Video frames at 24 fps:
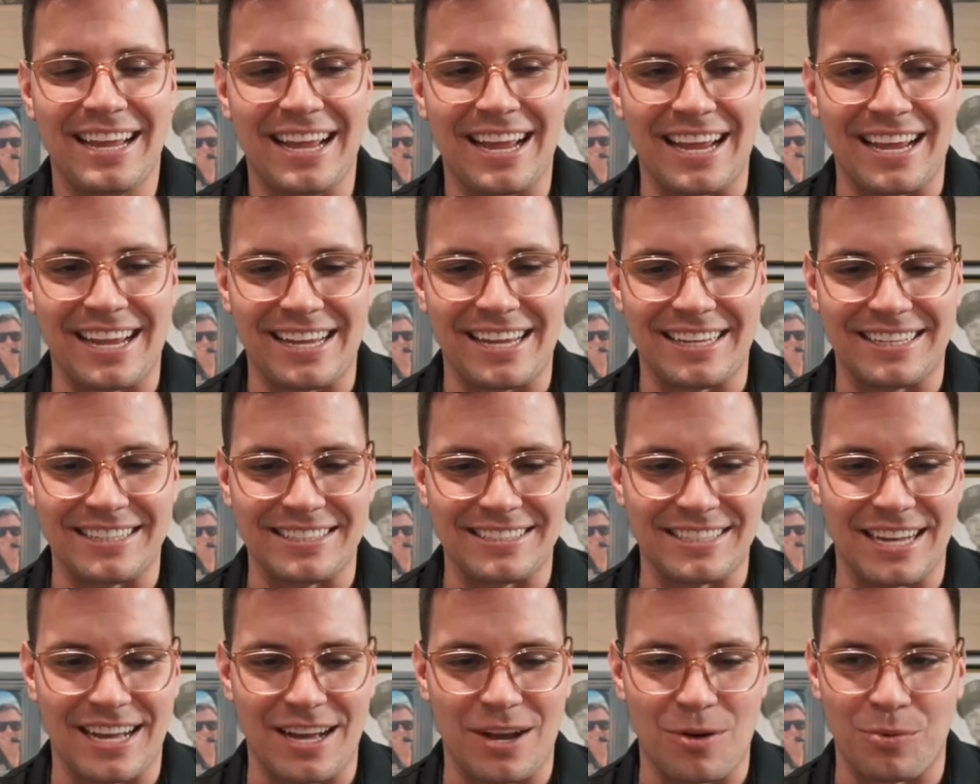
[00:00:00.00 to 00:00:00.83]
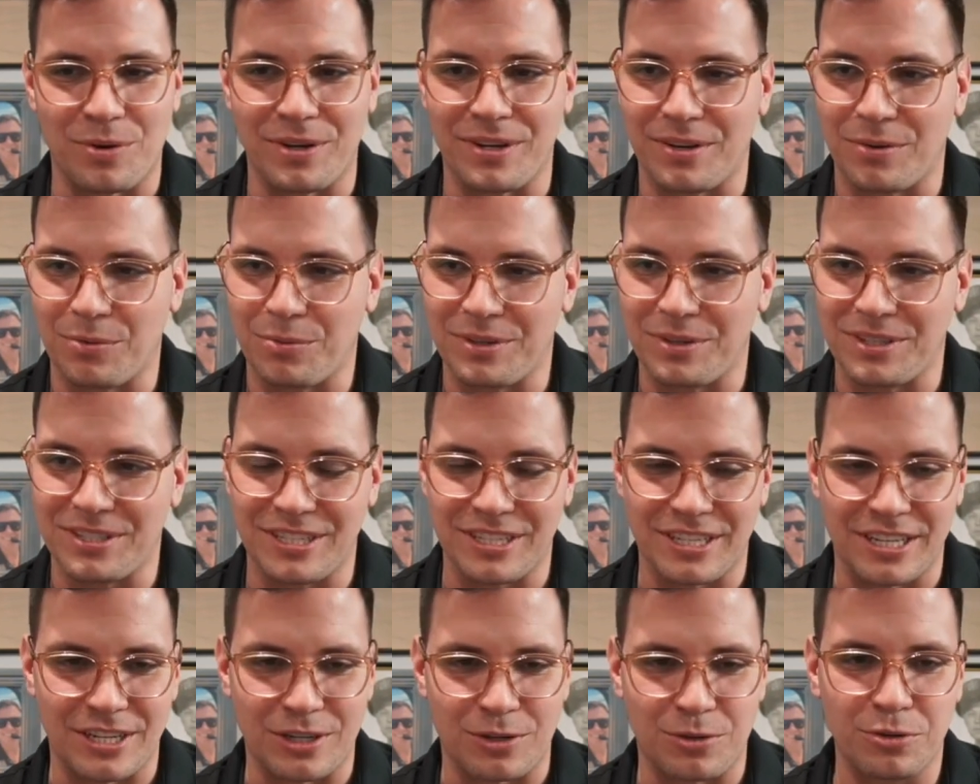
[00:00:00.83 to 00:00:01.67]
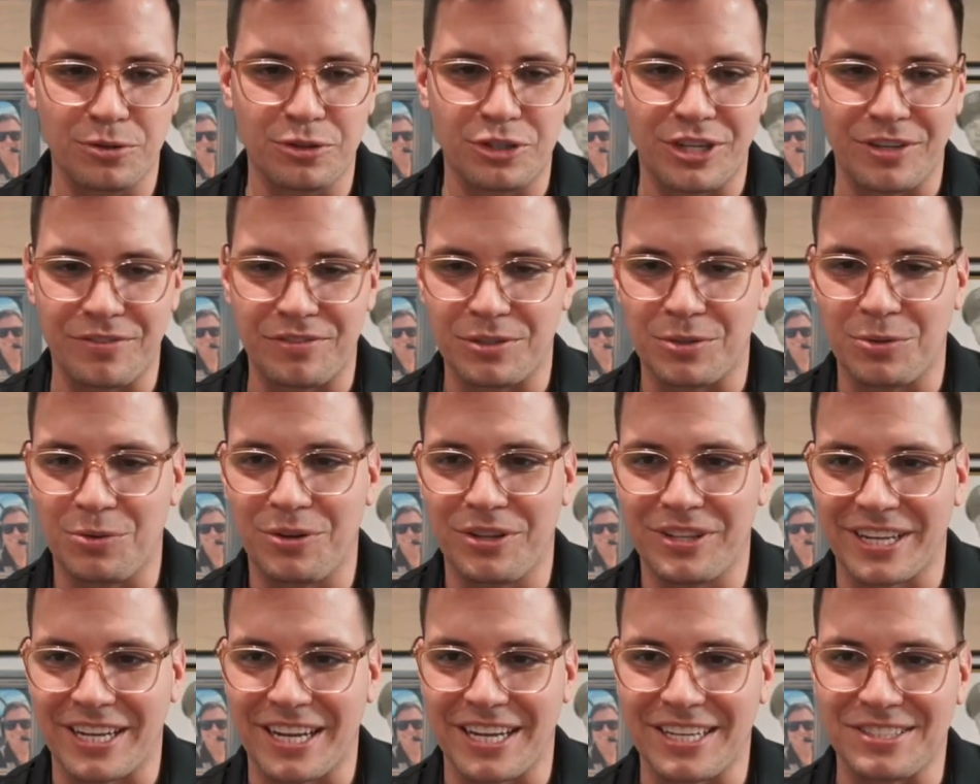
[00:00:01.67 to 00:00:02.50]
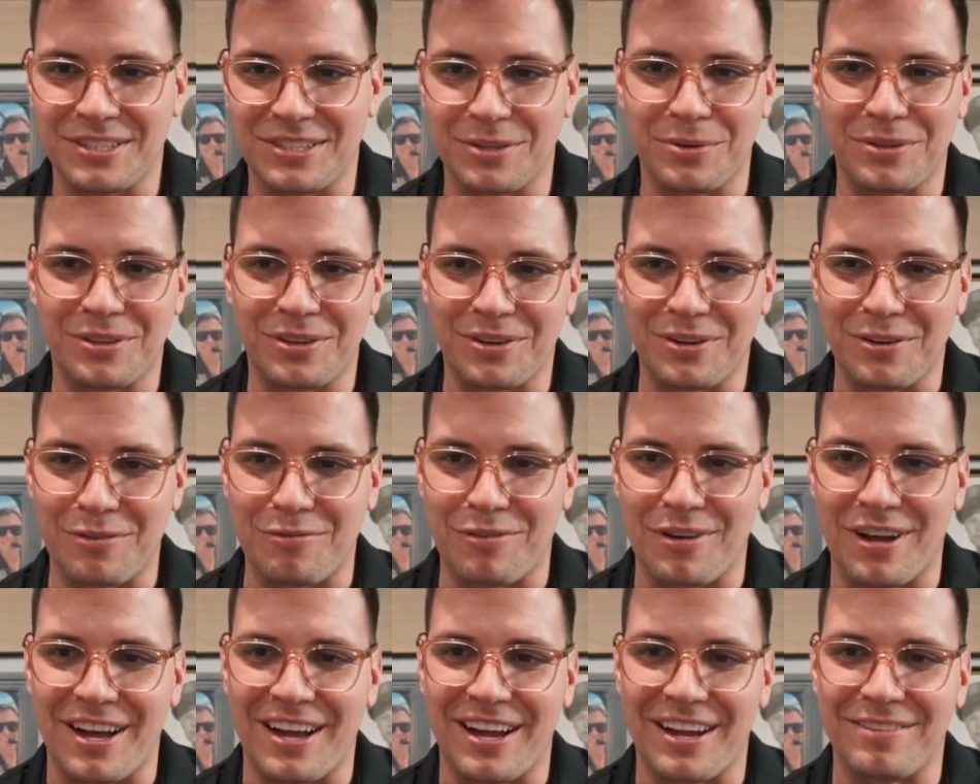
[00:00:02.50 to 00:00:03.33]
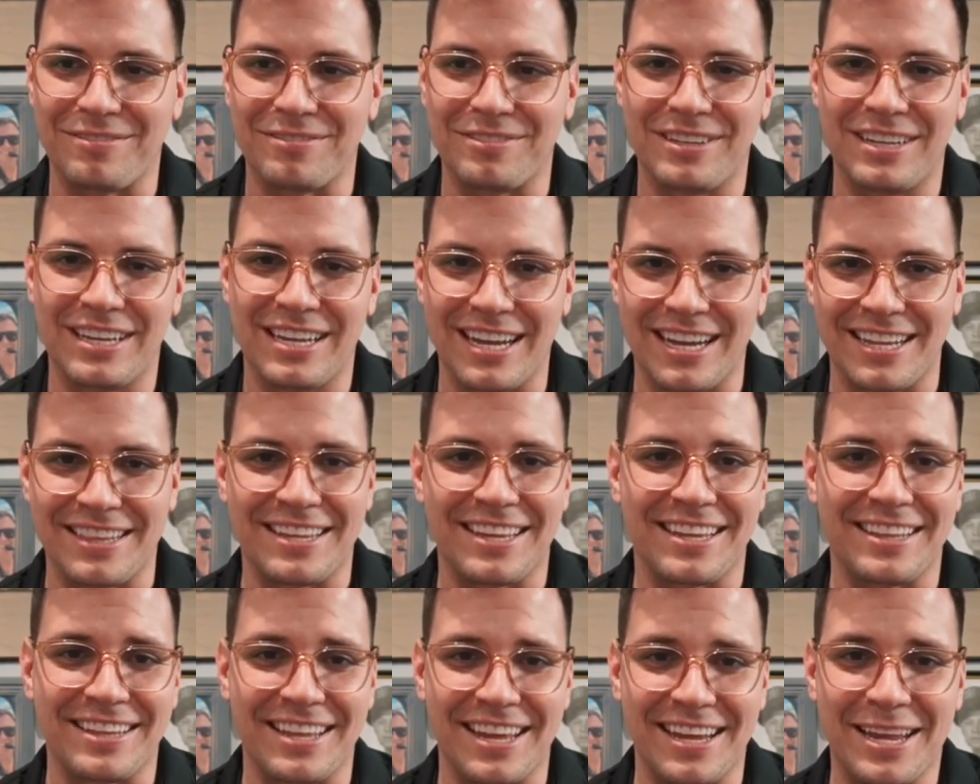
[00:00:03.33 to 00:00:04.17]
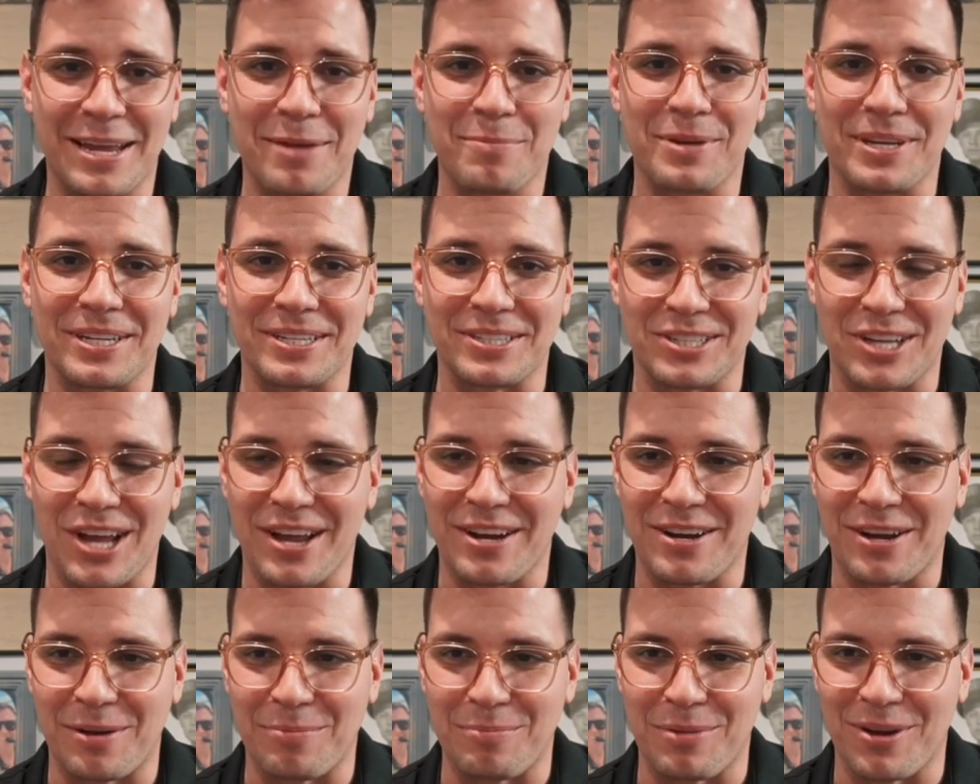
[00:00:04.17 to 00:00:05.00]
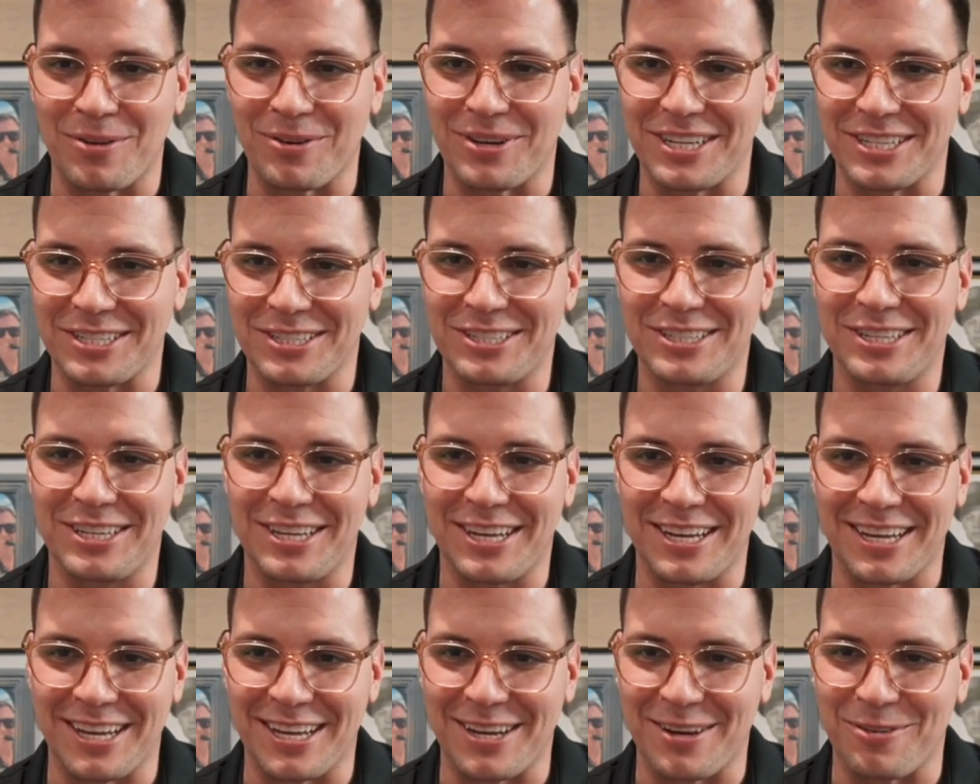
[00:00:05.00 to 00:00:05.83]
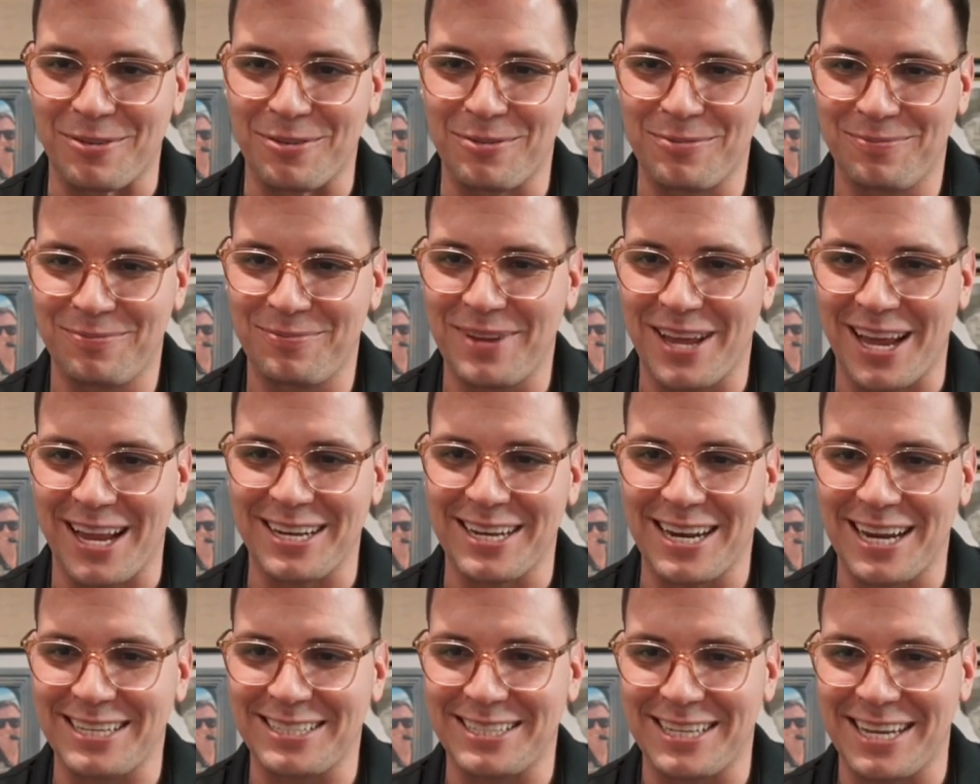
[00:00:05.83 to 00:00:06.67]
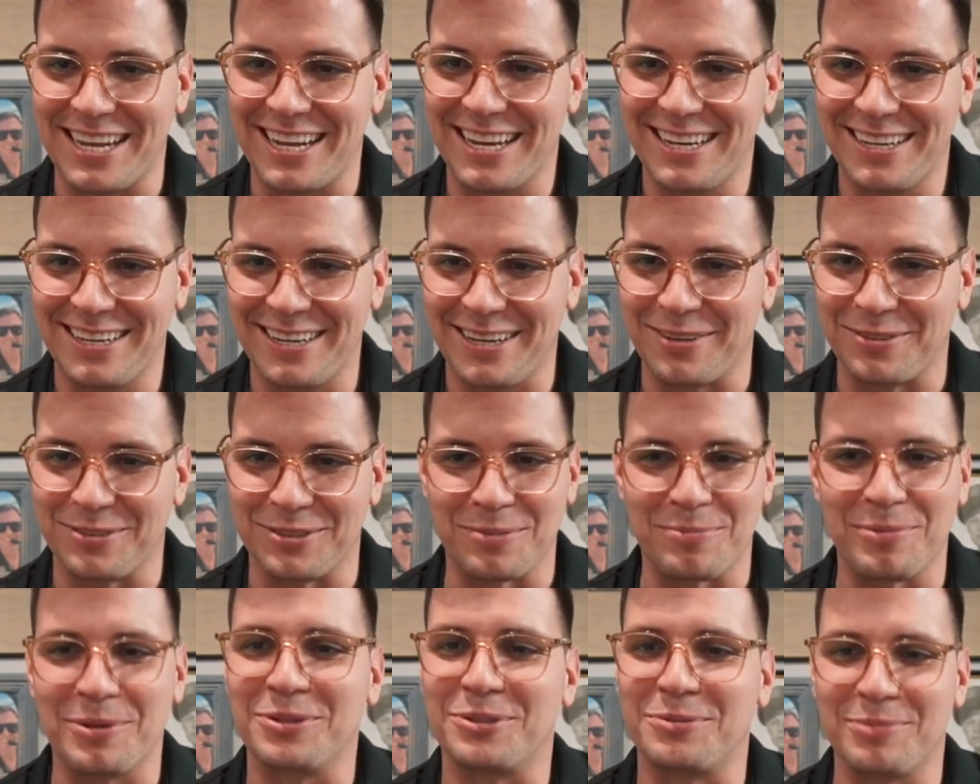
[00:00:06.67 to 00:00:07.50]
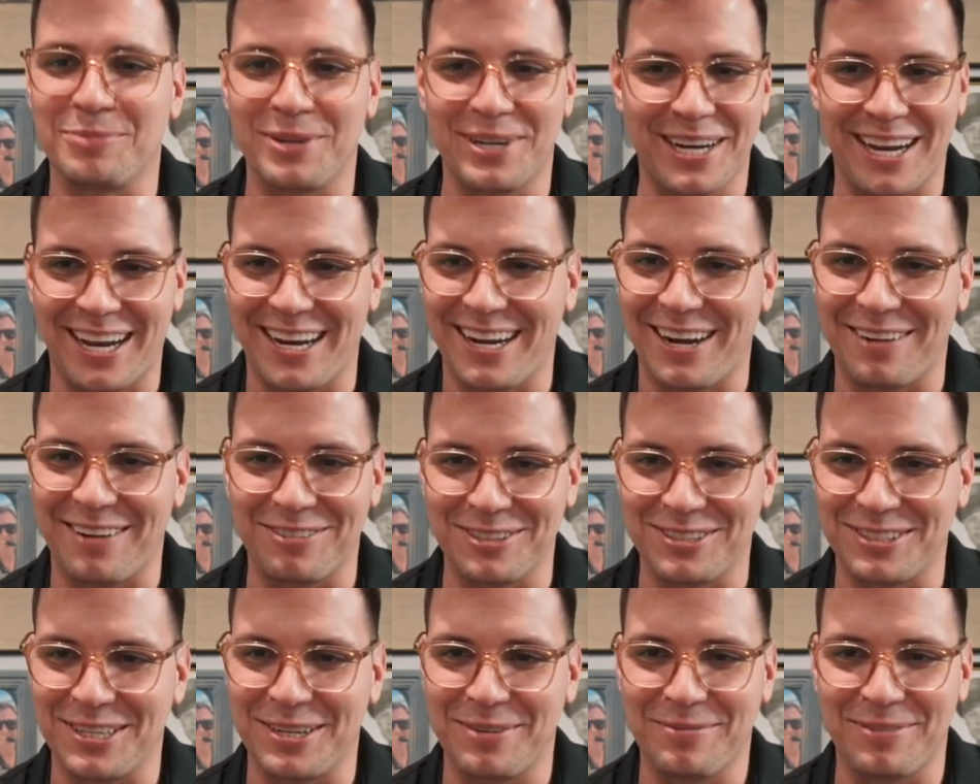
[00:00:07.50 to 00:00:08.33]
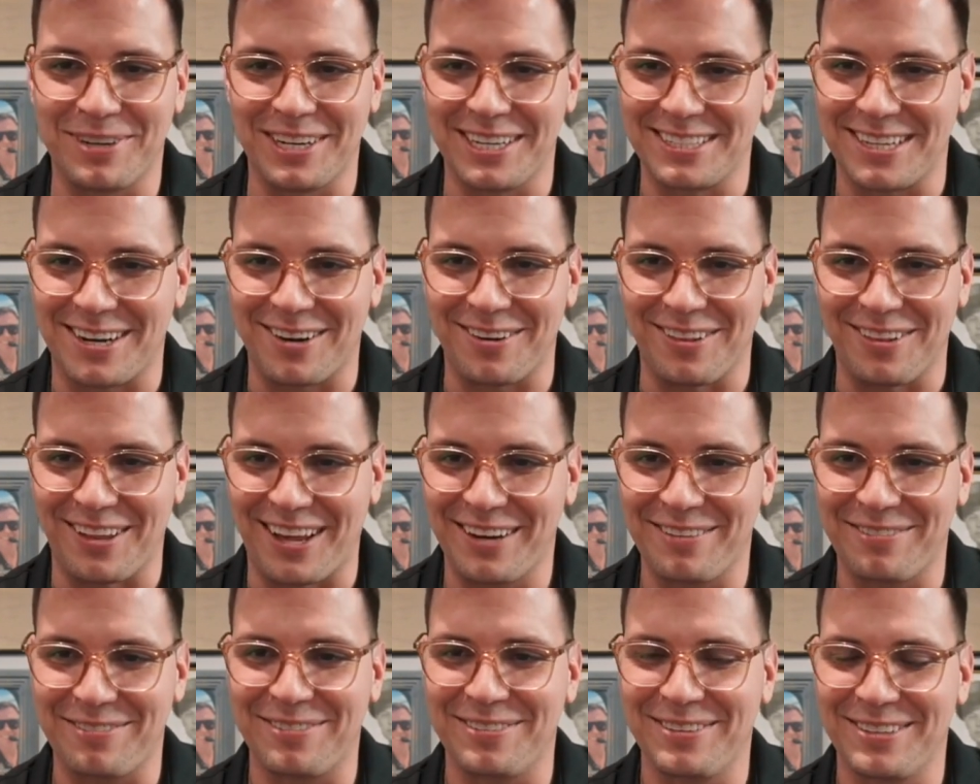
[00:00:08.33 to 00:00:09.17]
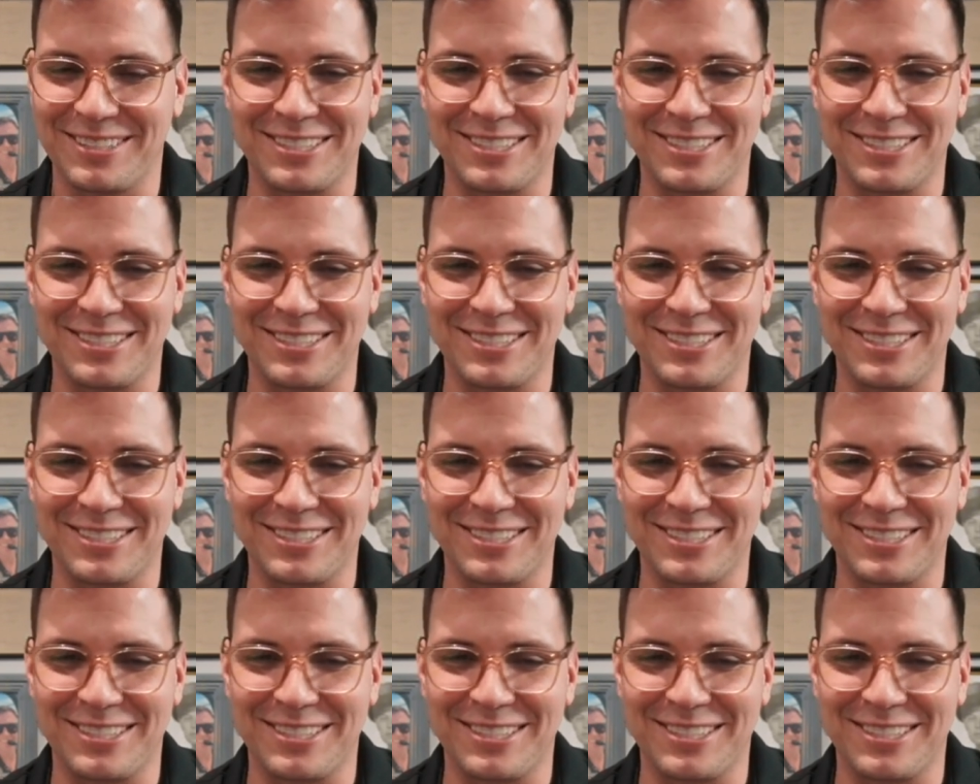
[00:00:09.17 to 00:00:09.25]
And went to crew chief school in the KC-135, and then they gave me a sign-on bonus at 18. It was the most money I'd ever seen in my entire life.